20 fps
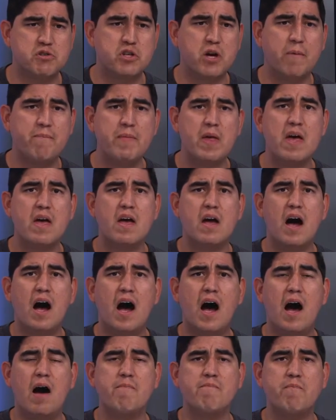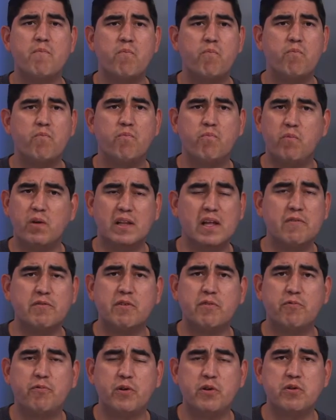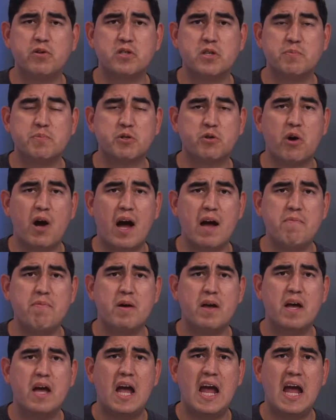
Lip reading: So we'd love for you to subscribe.